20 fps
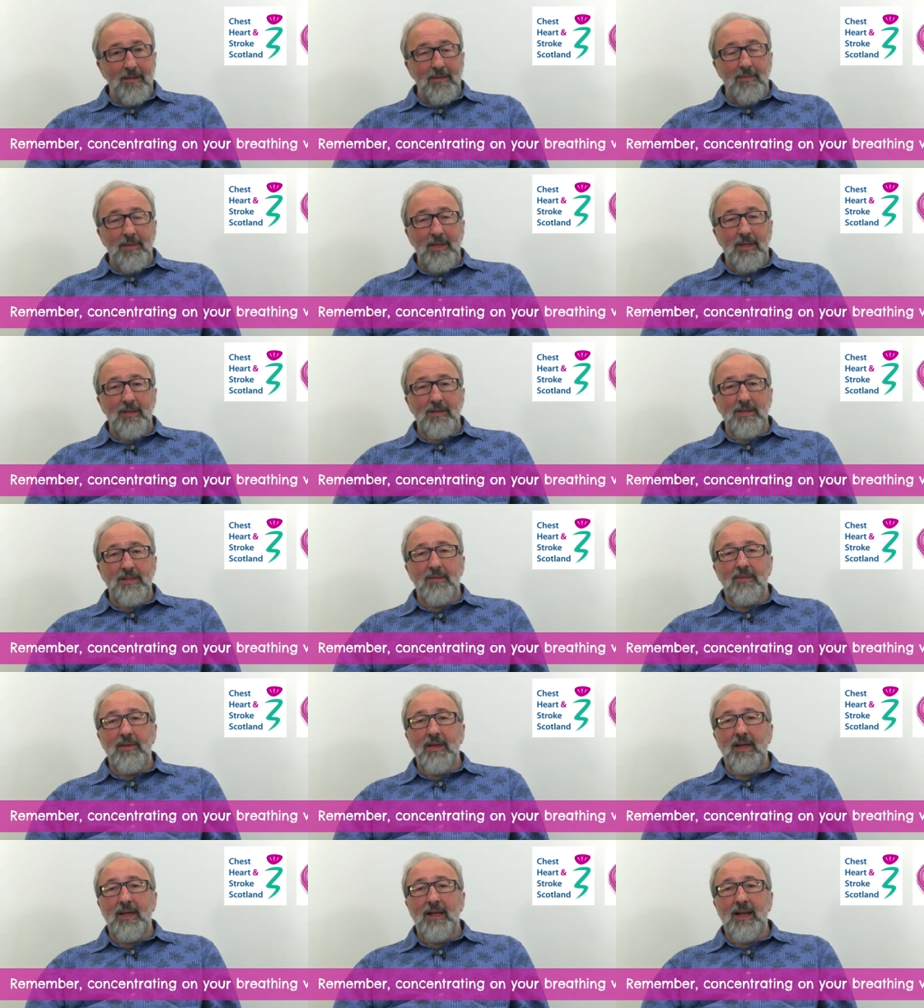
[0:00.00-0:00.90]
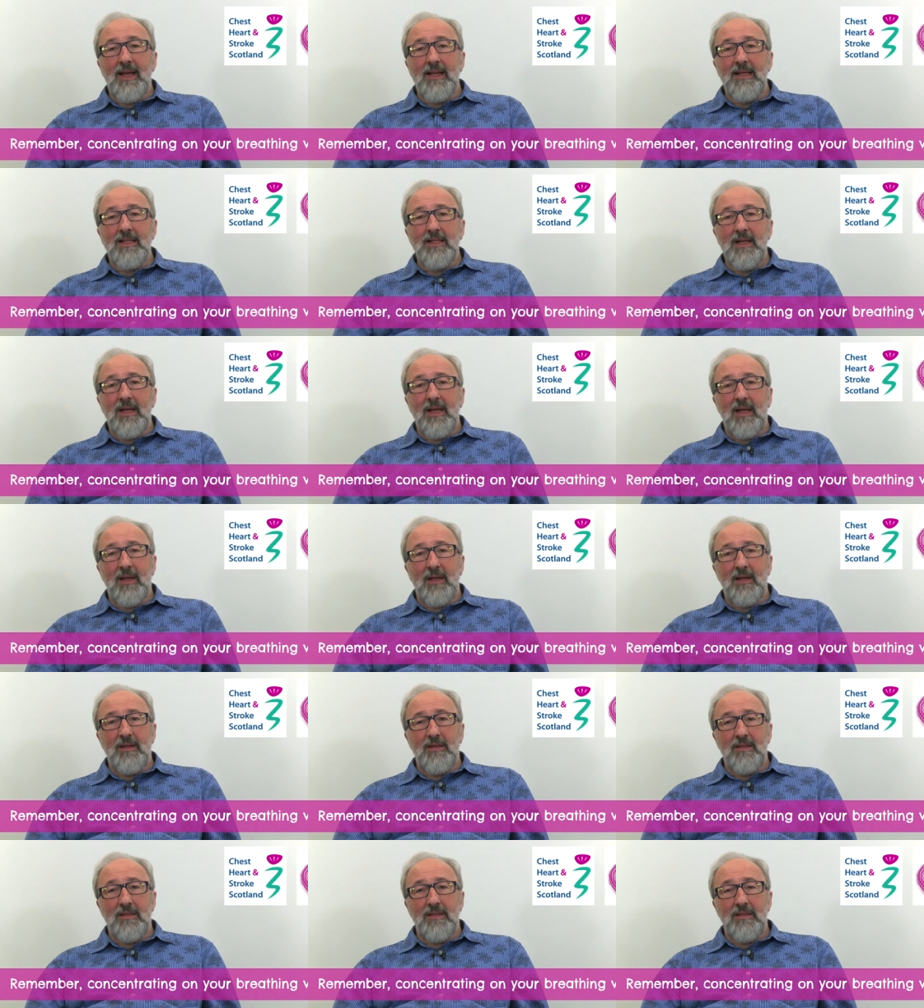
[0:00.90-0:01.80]
Because if you can actually
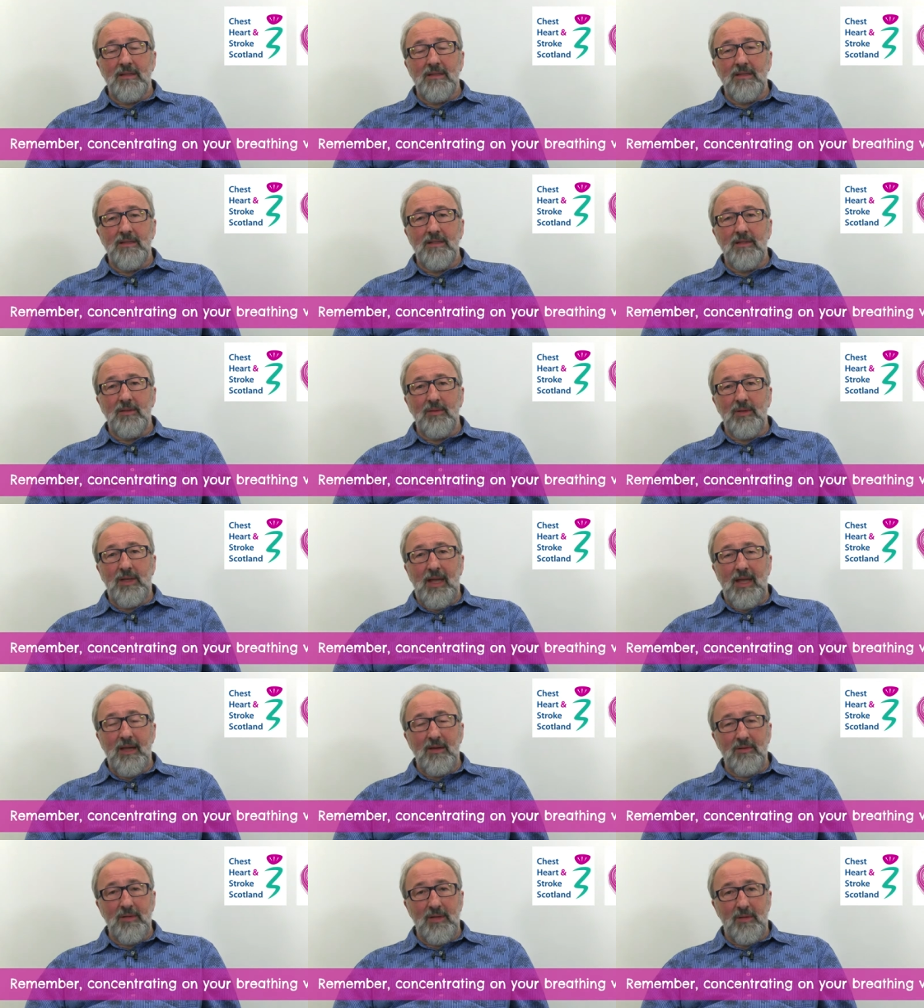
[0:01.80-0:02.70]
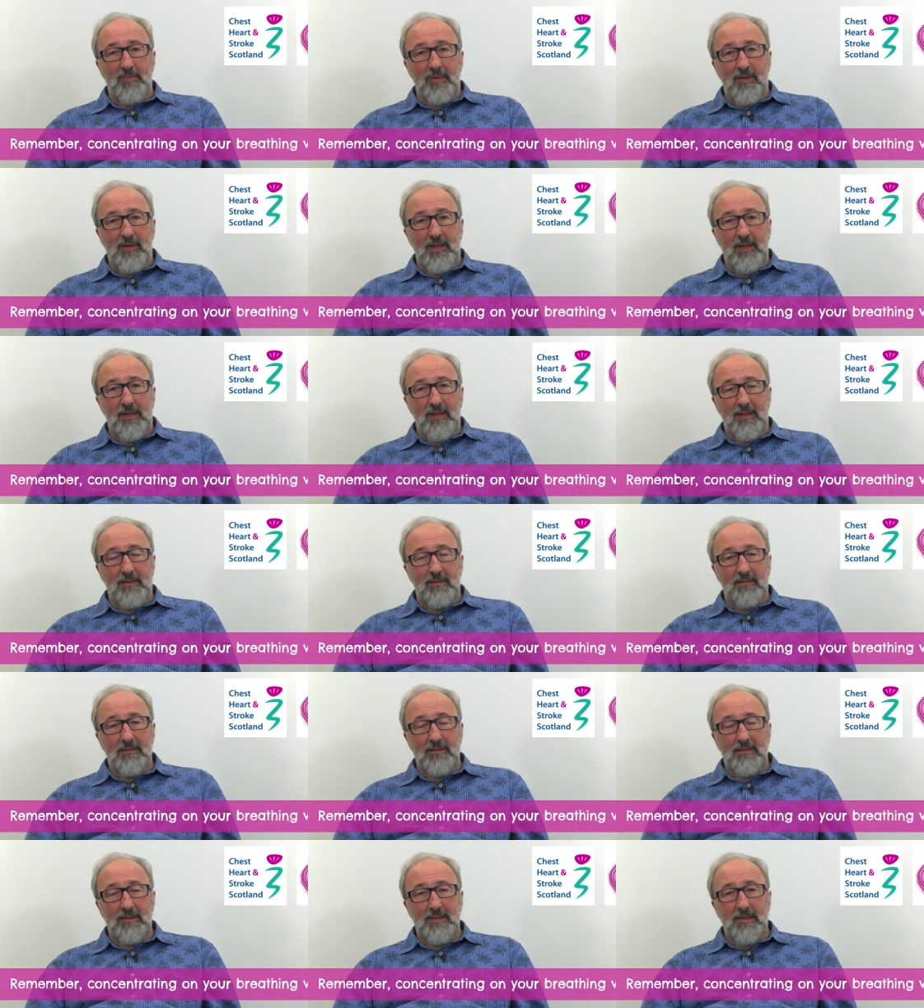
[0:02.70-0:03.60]
learn to slow down your breathing
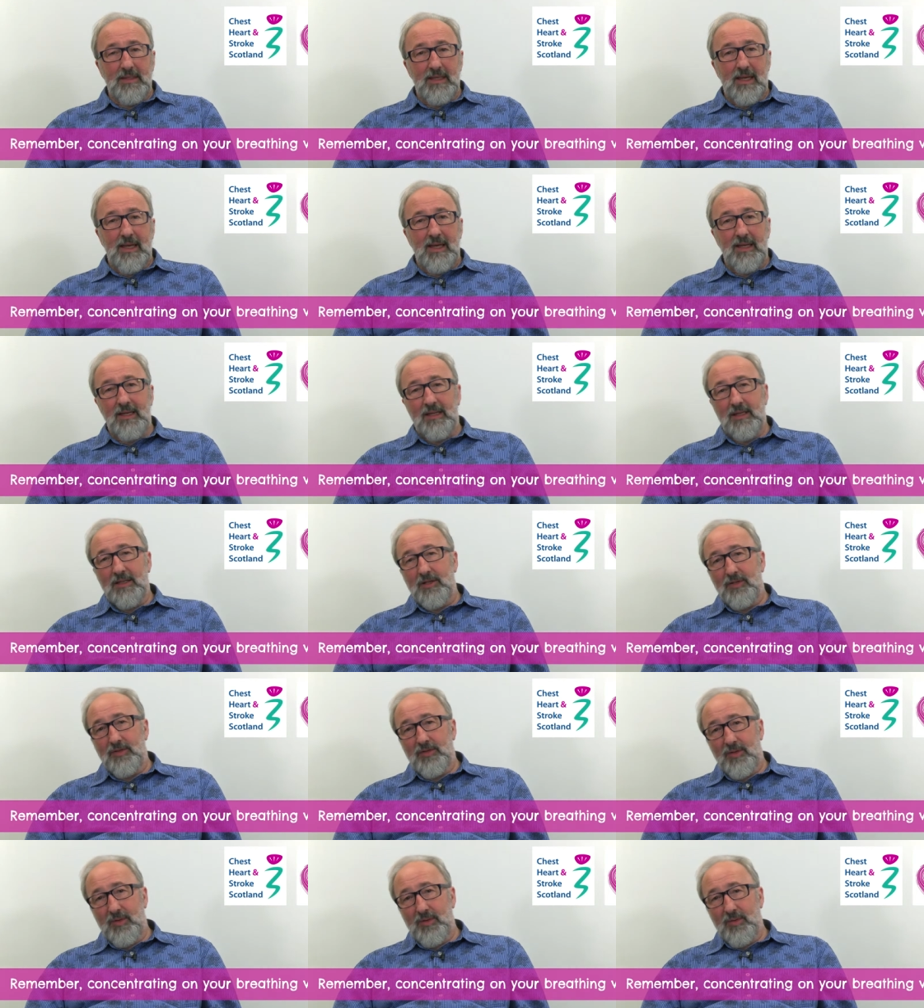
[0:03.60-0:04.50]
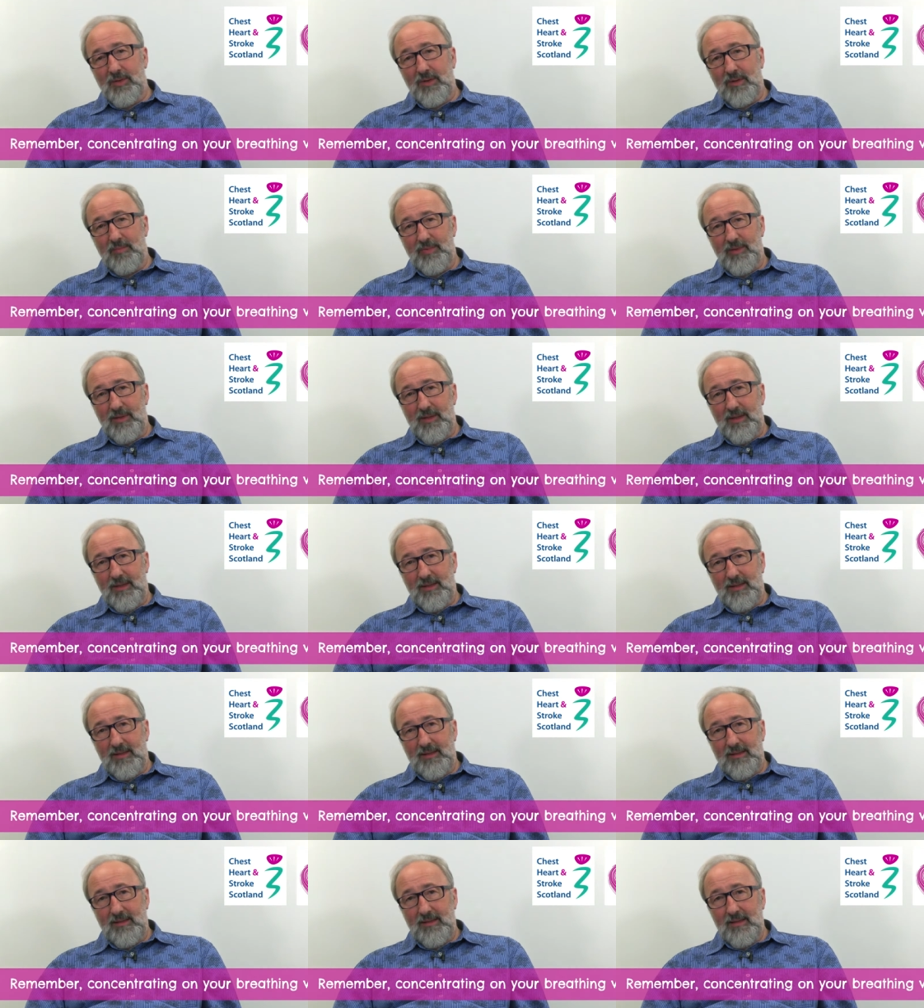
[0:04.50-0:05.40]
and control your
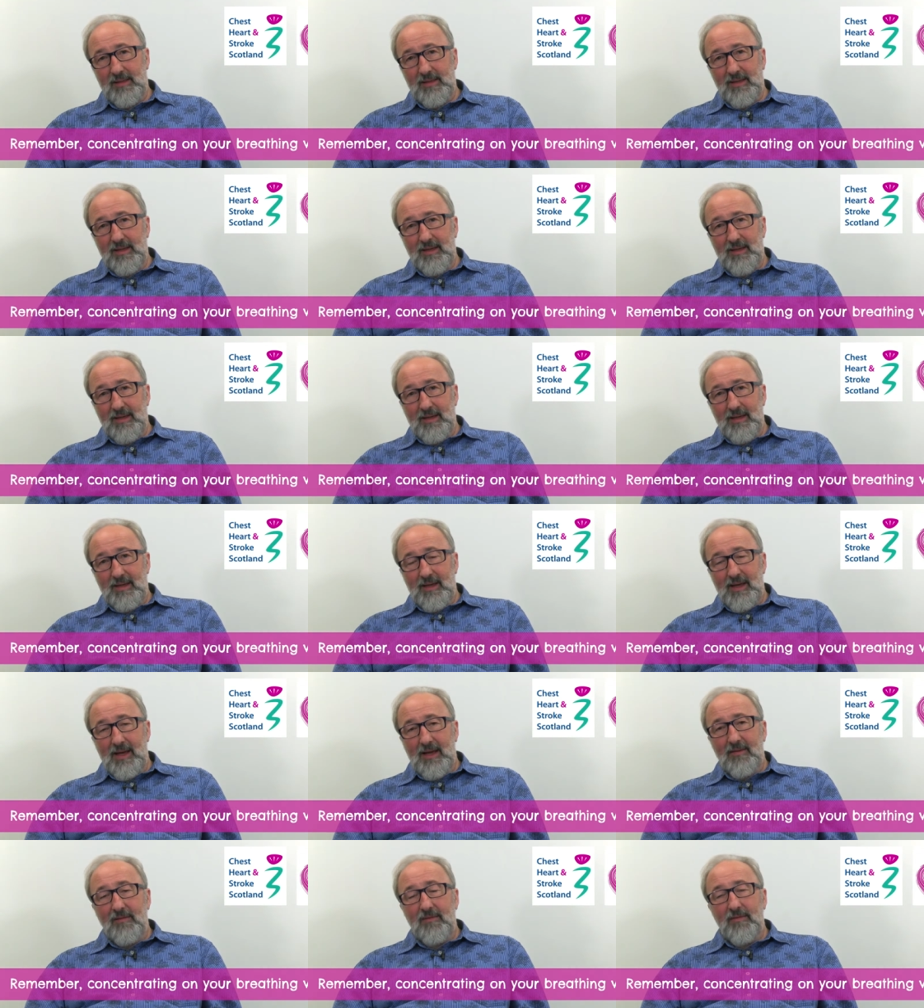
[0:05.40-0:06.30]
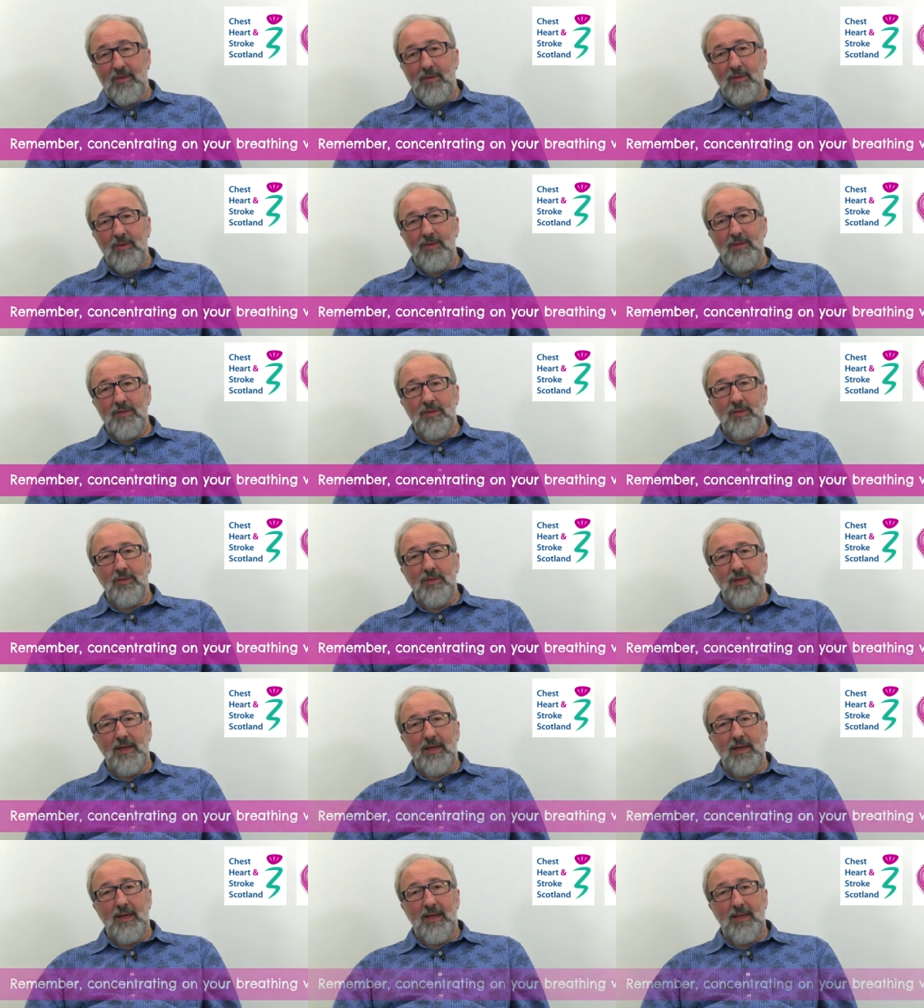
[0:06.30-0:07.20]
breathing and focus all
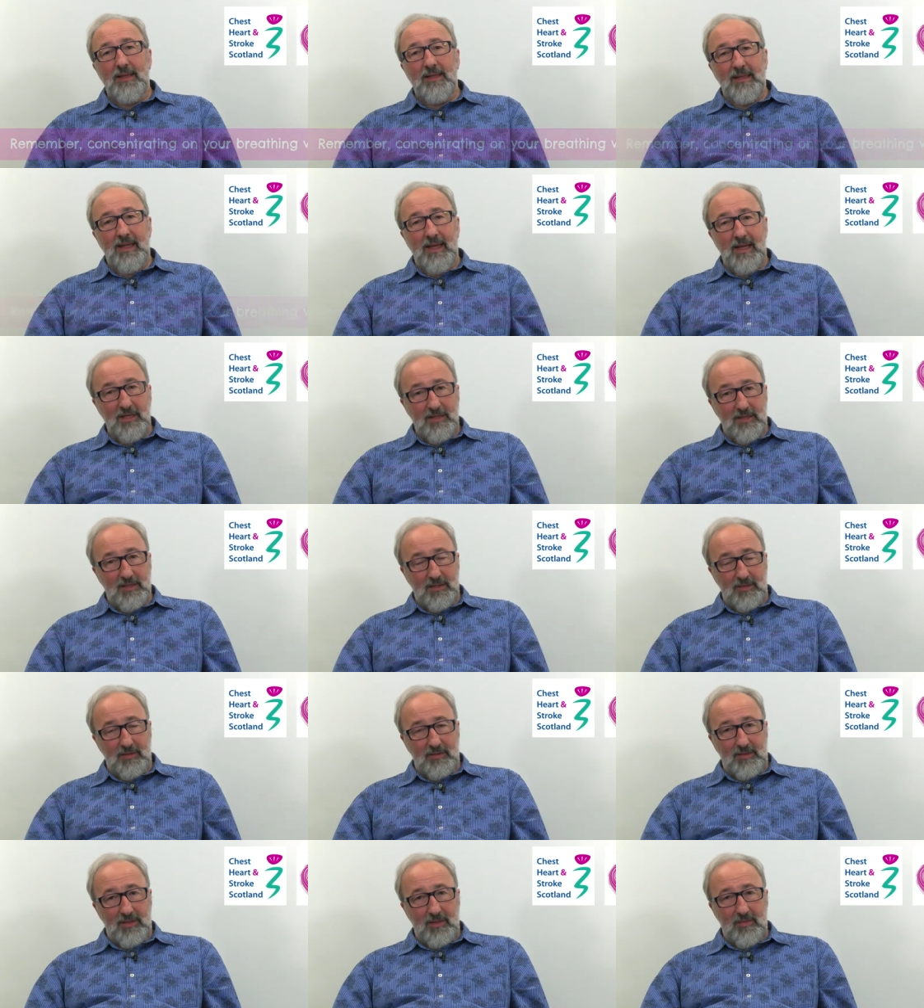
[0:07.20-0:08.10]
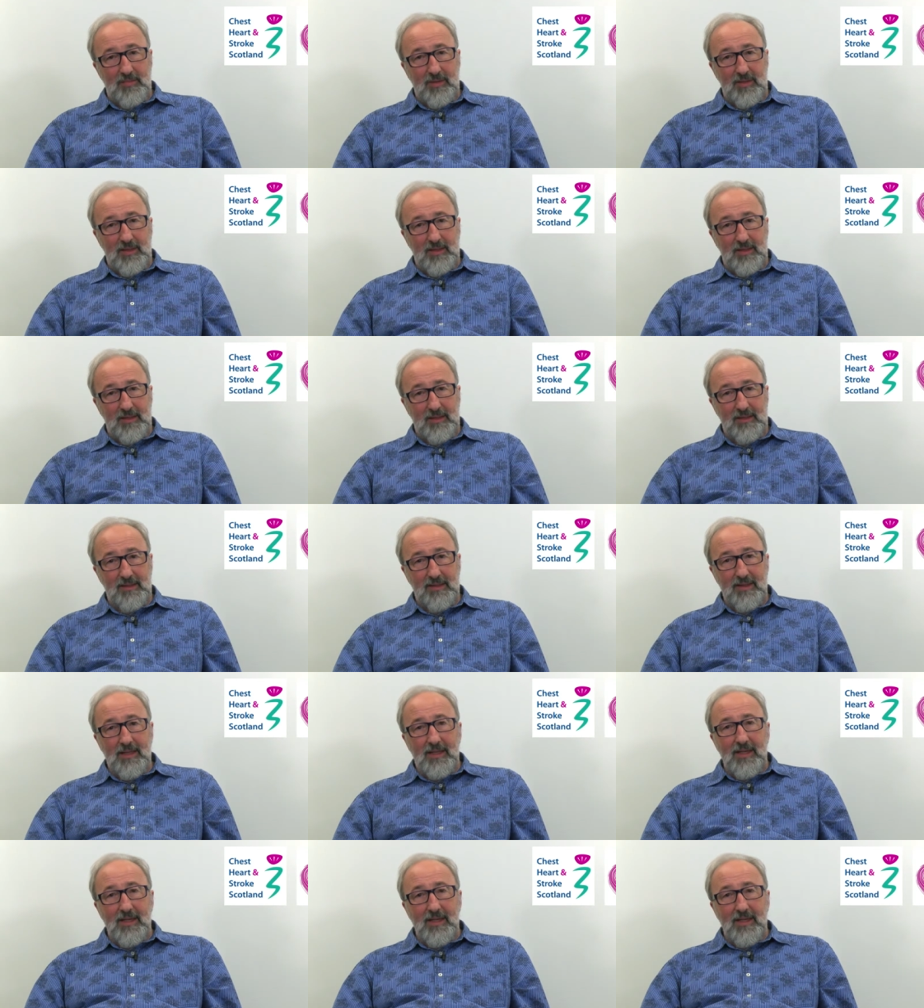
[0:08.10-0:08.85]
your attention on your breathing,